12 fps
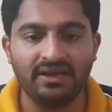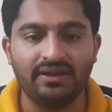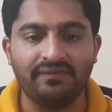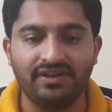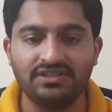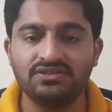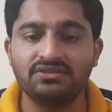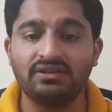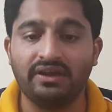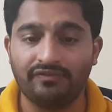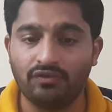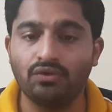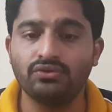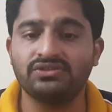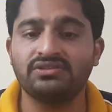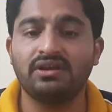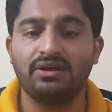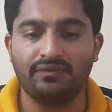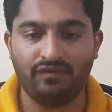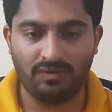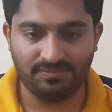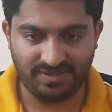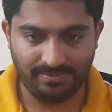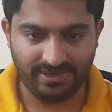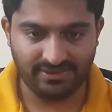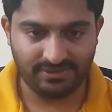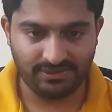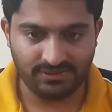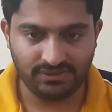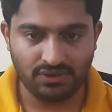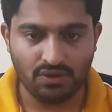which of course forms the basis